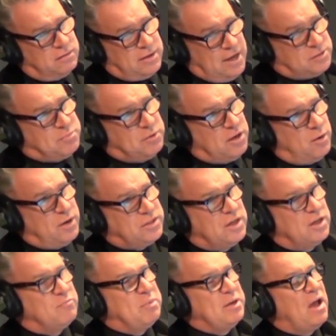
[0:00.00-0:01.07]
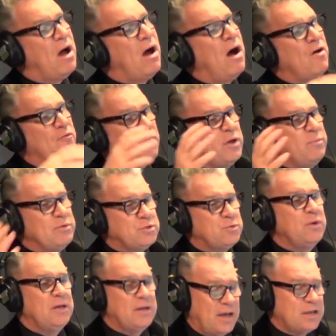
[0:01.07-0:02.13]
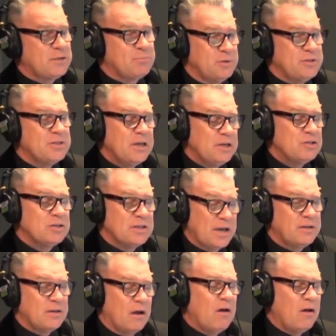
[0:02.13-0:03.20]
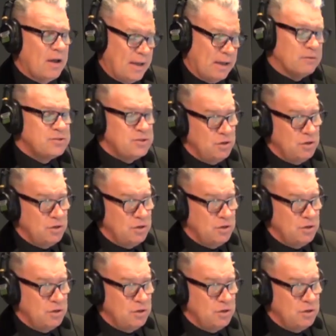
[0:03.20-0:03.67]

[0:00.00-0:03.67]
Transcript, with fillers: Gaspar Noé thing of being halfway between exploitation and art house,